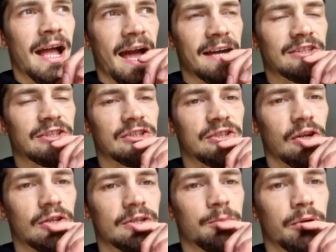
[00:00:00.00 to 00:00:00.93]
as a
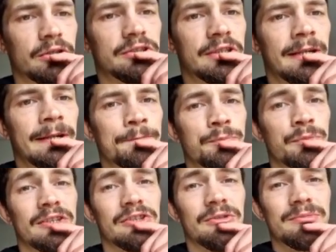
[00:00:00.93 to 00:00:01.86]
solid punch,
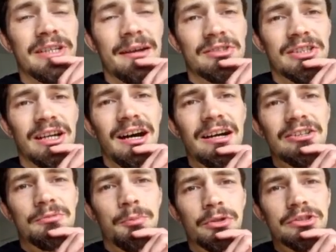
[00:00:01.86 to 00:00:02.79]
and sometimes the
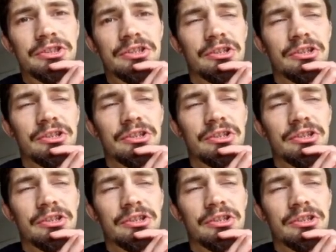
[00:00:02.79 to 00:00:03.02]
hardest punches